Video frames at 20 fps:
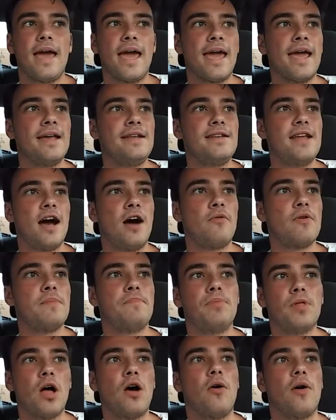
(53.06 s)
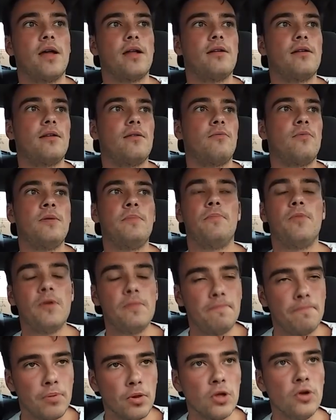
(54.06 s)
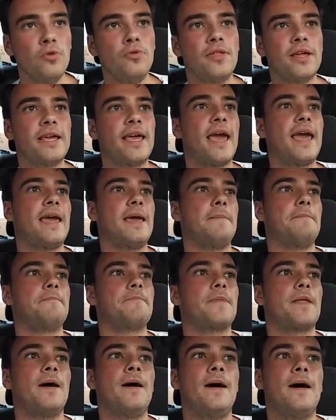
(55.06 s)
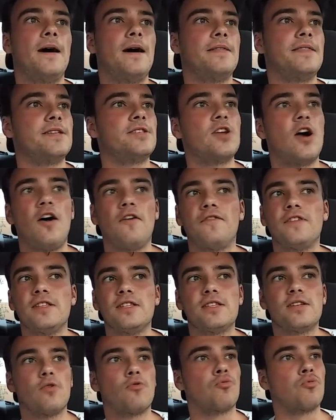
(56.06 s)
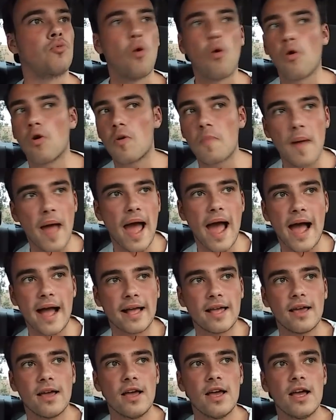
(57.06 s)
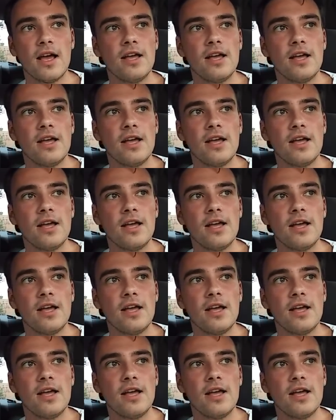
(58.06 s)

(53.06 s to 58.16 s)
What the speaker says: And we blew it. We blew the game. The Dolphins roar back.